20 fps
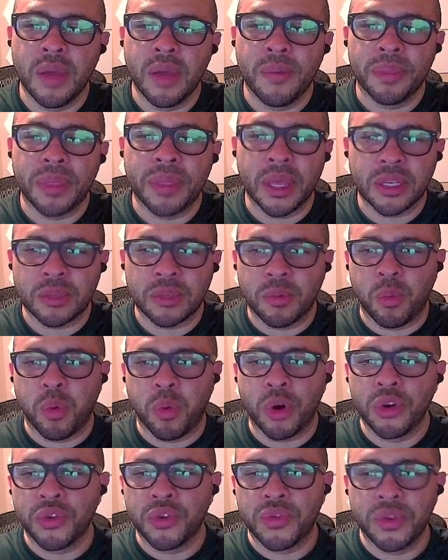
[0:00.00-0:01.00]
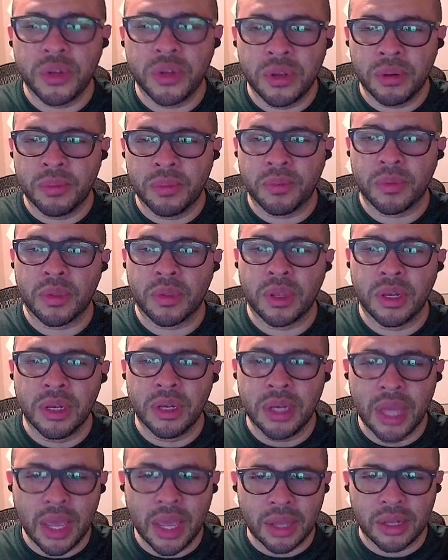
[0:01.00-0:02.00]
that's worse for them
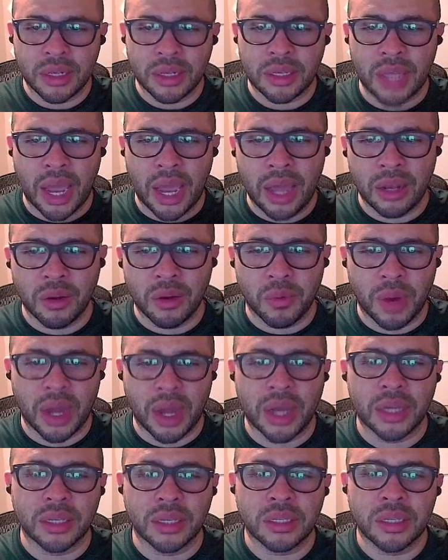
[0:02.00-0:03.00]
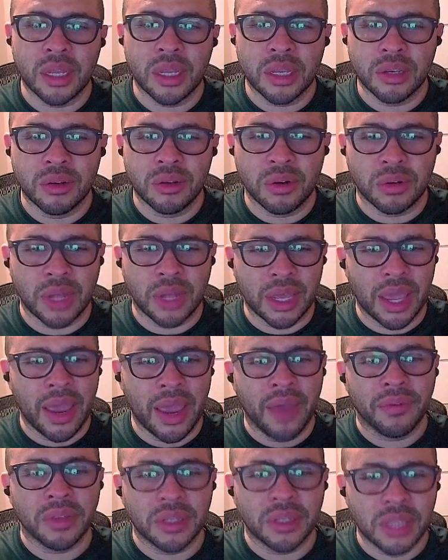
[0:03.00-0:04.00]
net dollar-wise, like
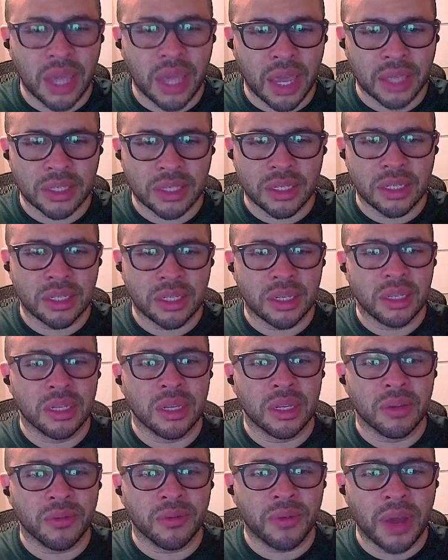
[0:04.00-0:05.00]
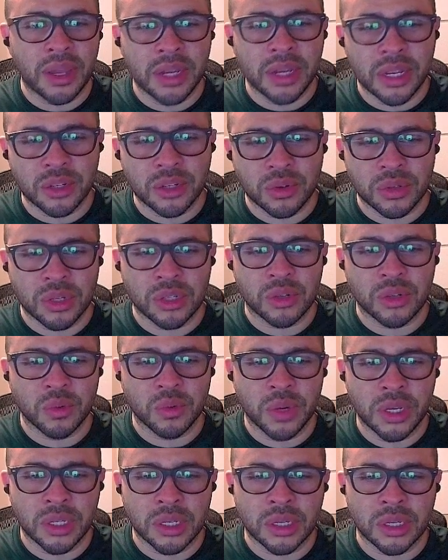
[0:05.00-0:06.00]
after taxes and their financial
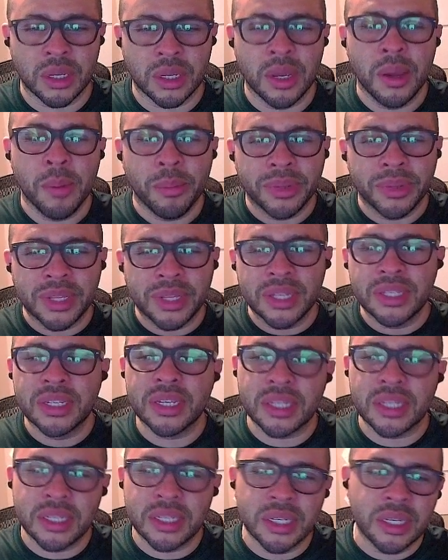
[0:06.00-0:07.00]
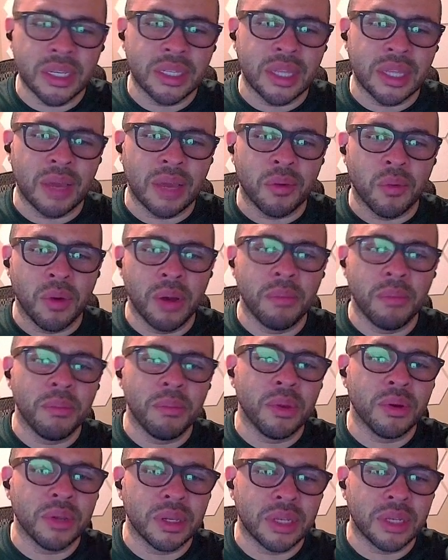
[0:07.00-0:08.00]
situation, but they just needed that $1
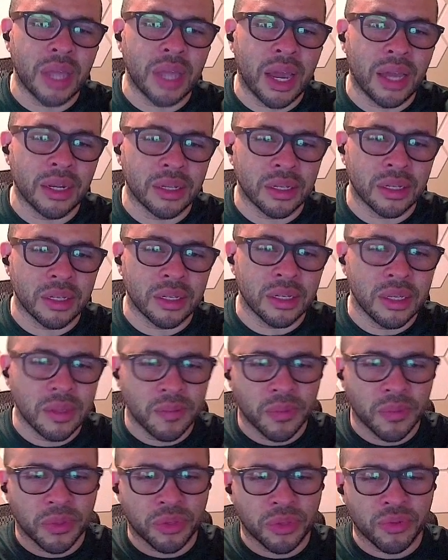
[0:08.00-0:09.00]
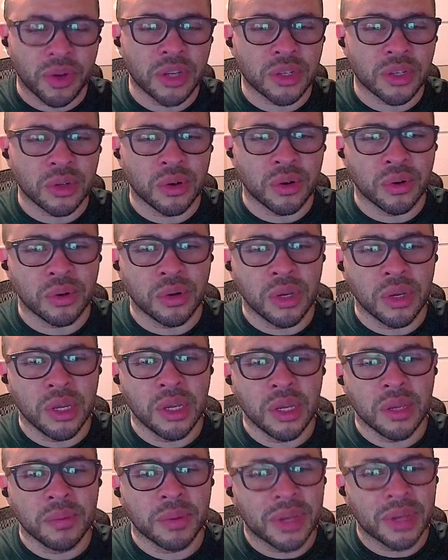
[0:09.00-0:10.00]
million threshold
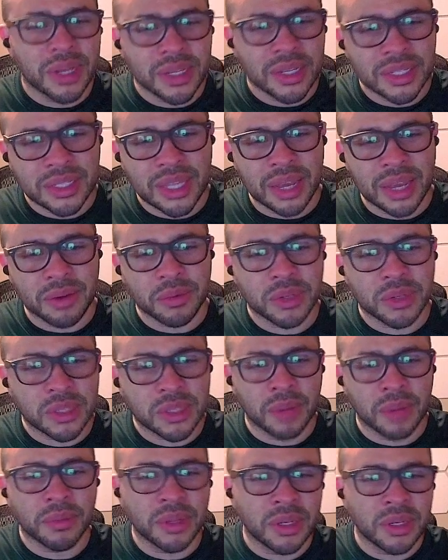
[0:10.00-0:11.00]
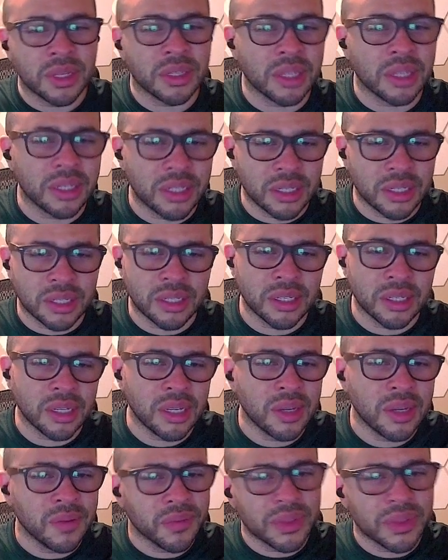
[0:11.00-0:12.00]
because that was something that
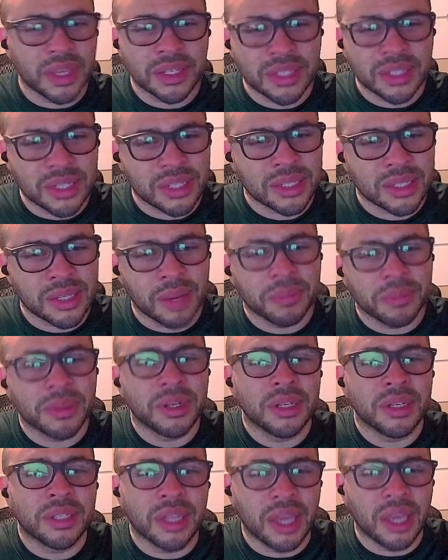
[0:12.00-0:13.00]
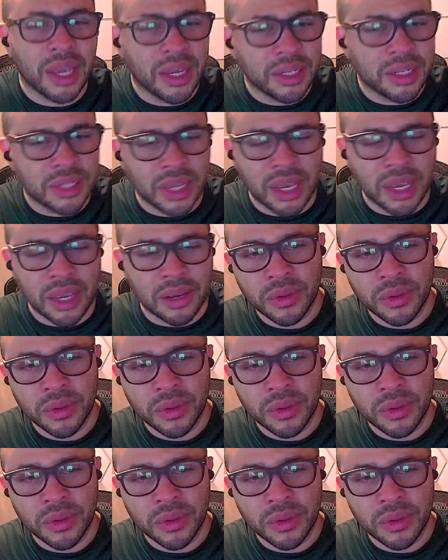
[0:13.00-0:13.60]
that's just something that they had to have.